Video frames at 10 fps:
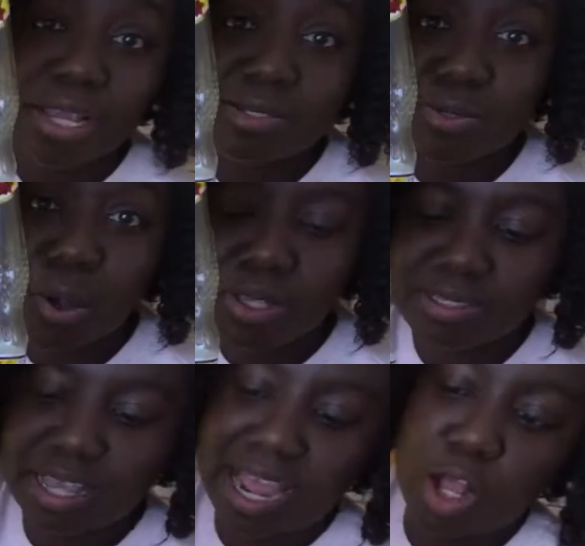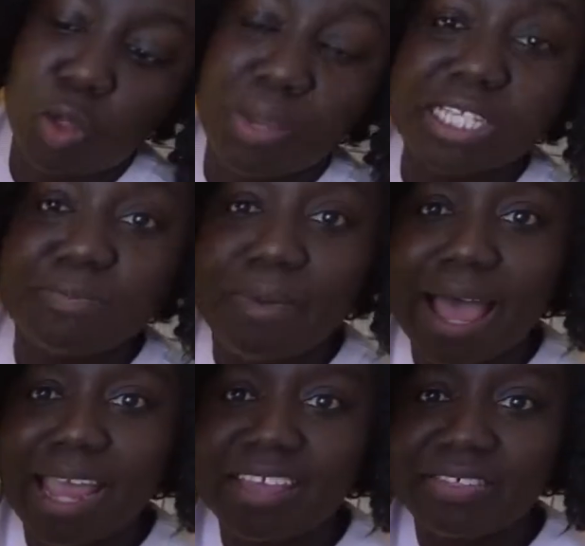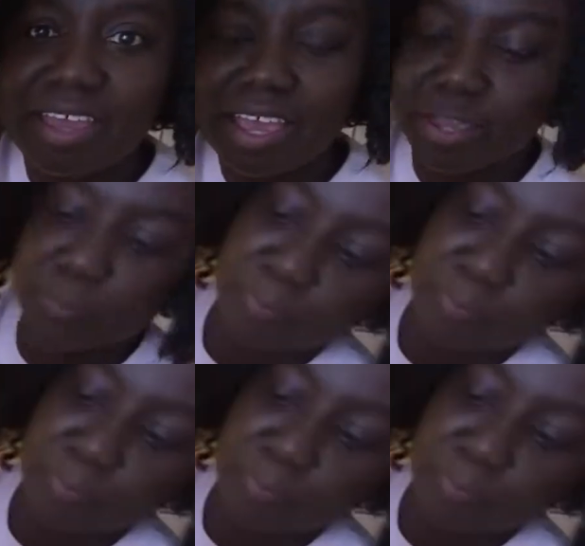sauce, and I always buy the